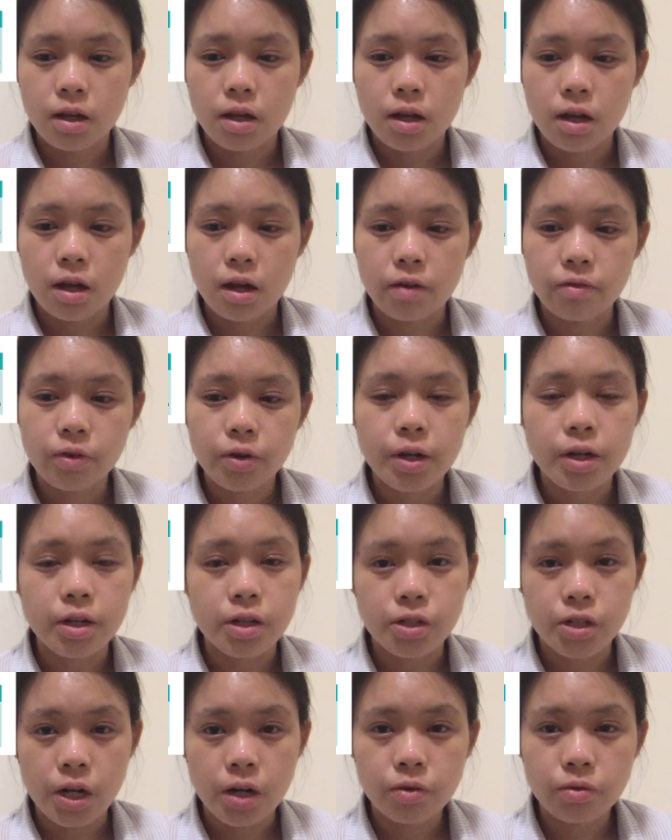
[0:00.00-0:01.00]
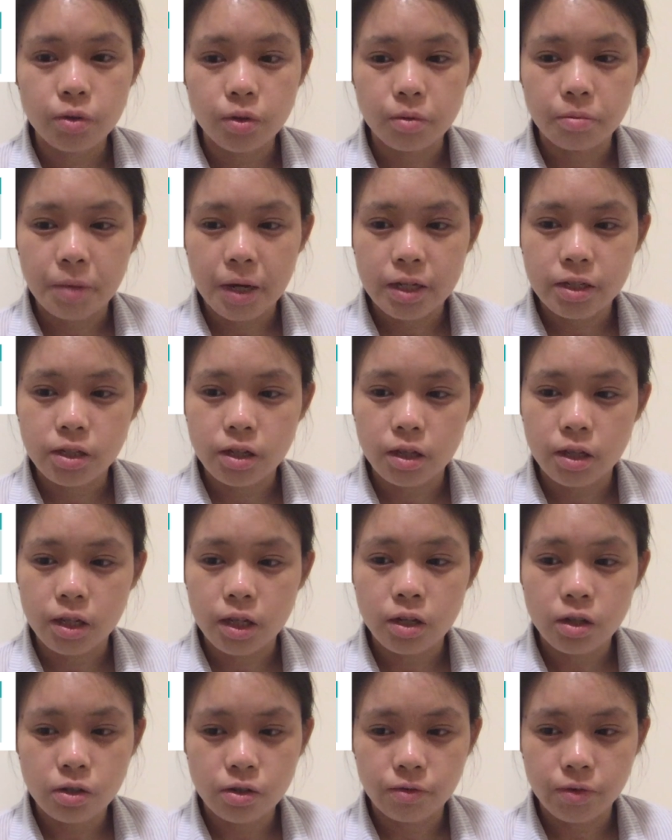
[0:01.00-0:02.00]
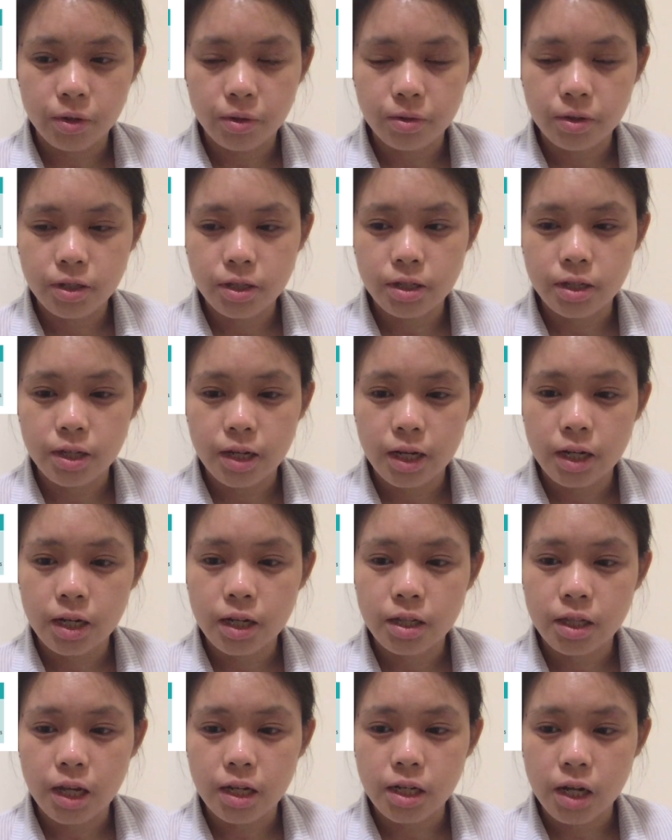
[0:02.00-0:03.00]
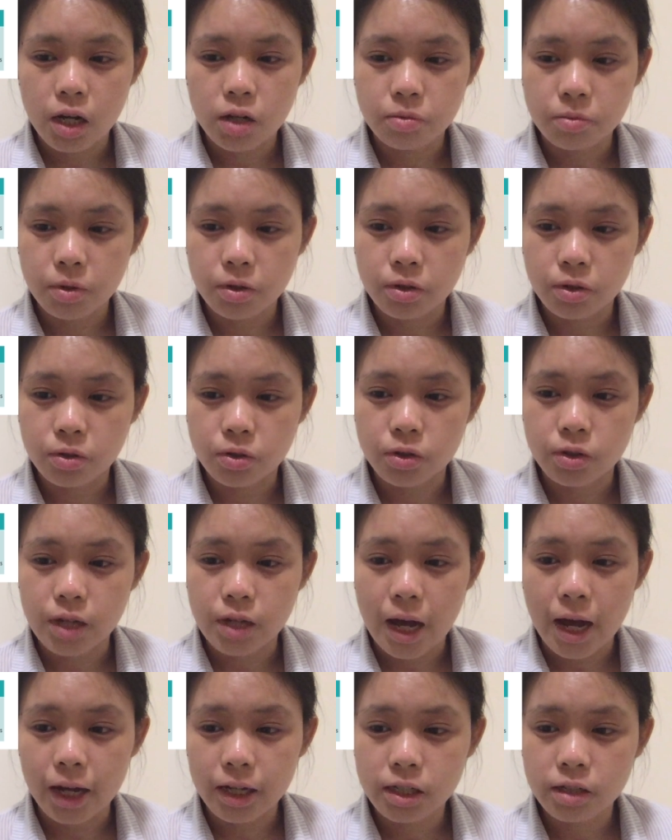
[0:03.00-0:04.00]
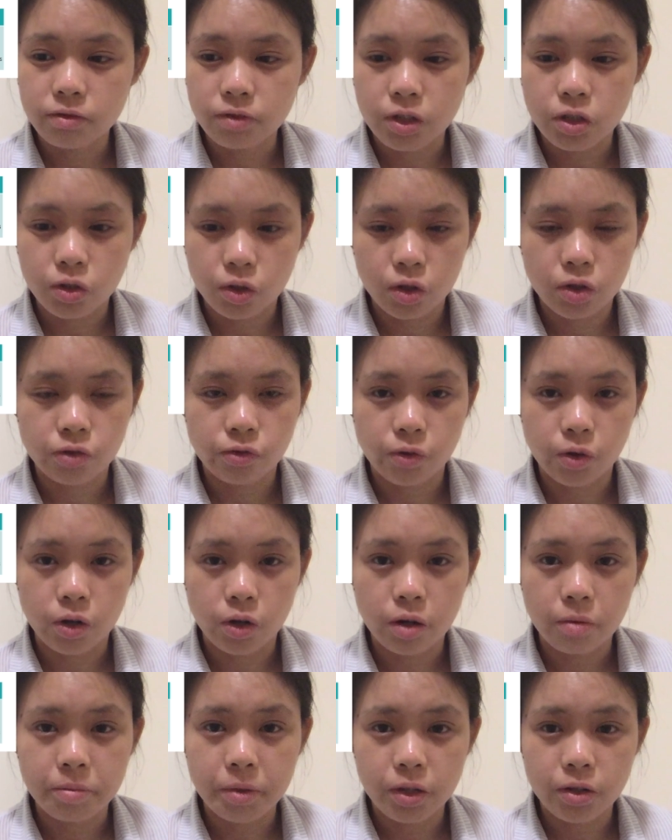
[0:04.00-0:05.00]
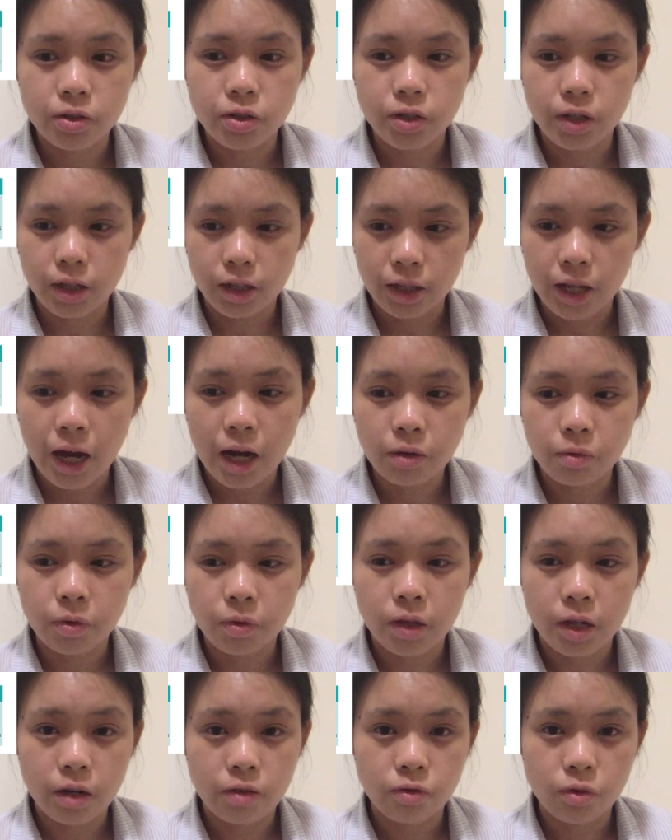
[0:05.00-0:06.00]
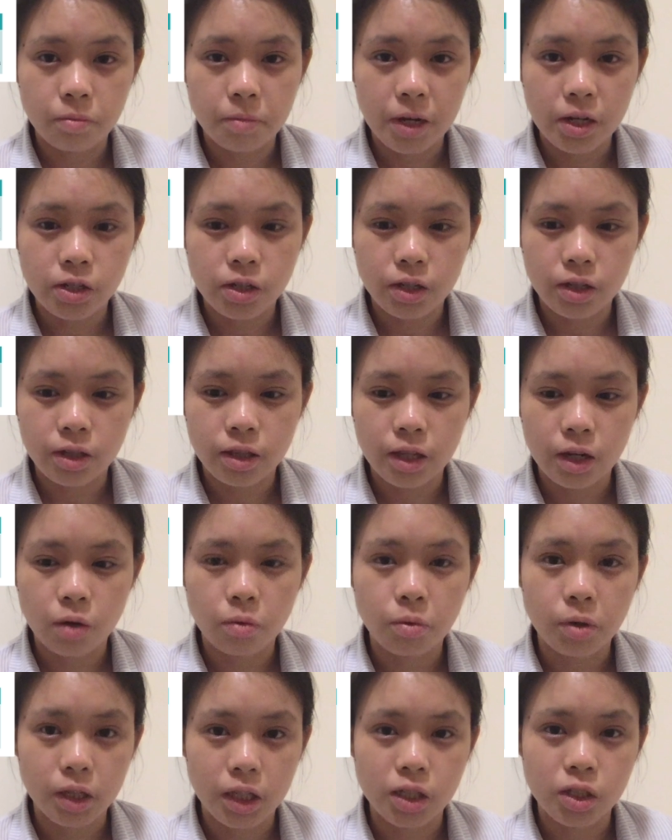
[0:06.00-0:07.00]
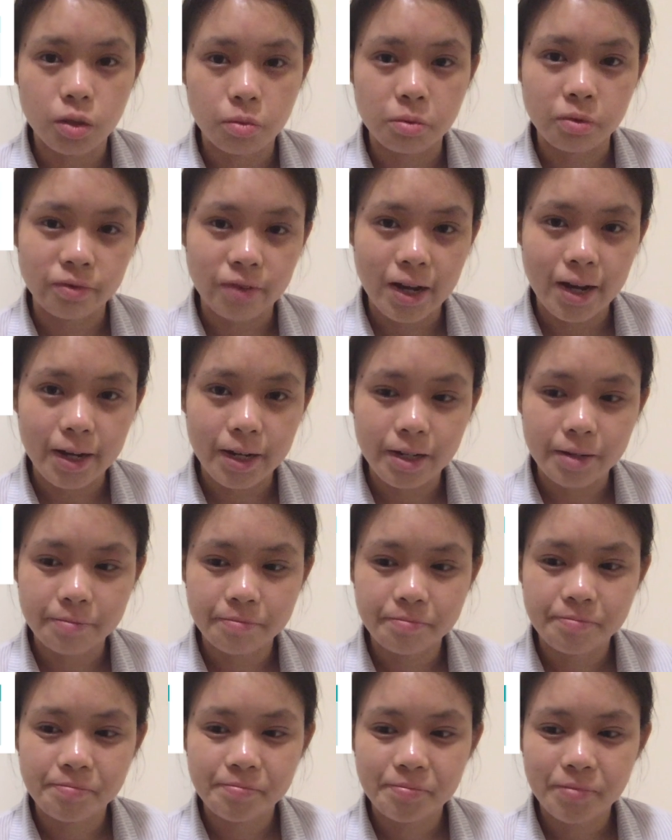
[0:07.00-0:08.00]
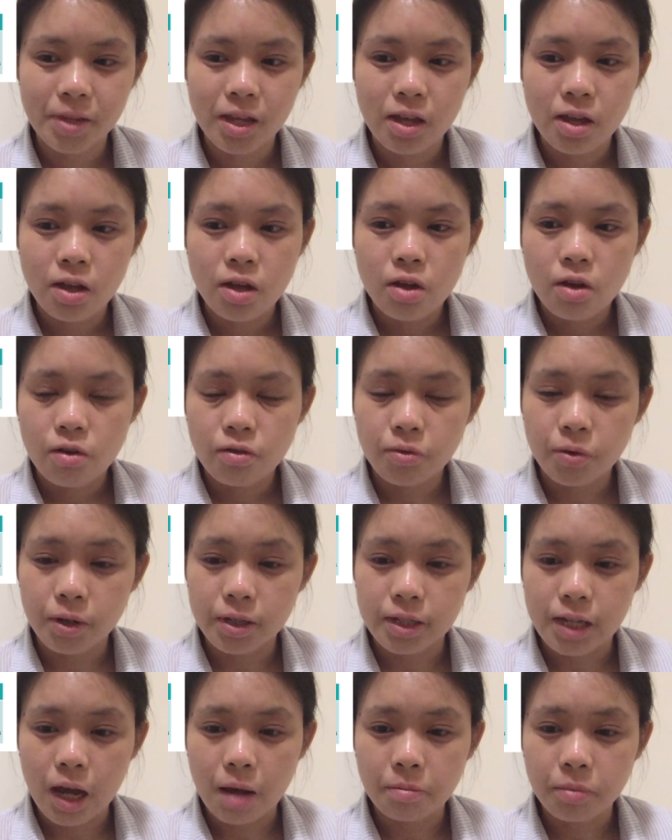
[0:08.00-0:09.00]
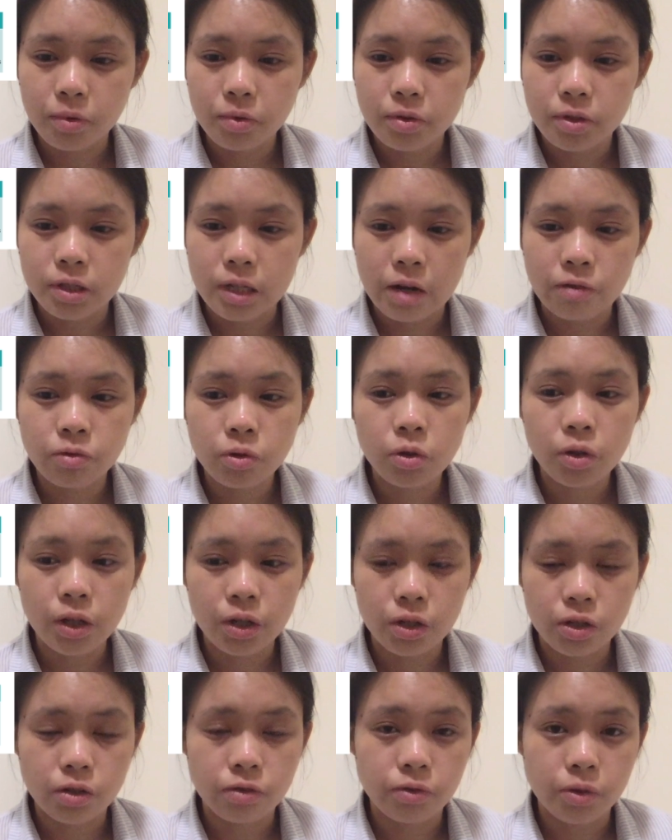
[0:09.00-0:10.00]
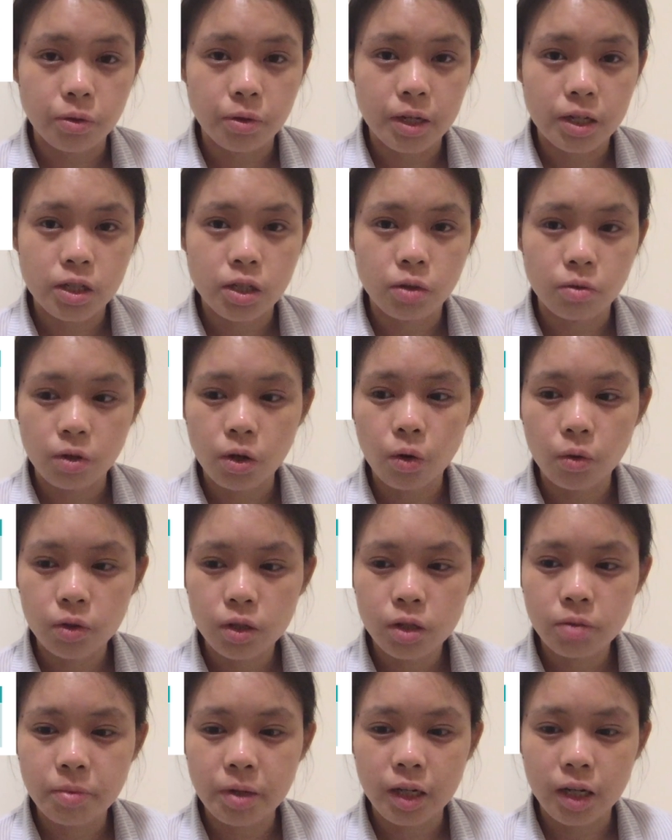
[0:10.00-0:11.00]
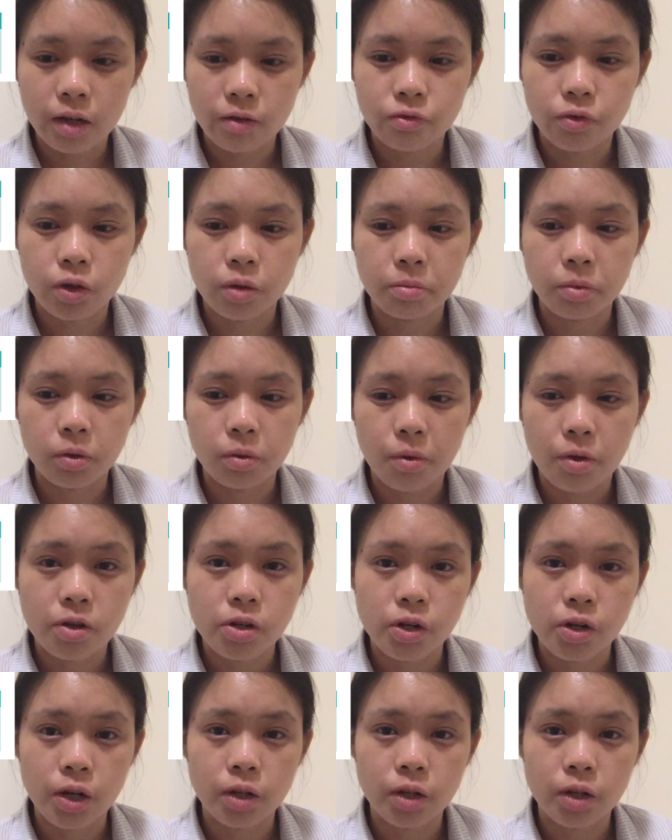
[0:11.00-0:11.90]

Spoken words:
However, in general, based on the interviews, the data that dashboard users actively search for appears to align with the information they are willing to provide. For example, several interviewees who would only be comfortable with sharing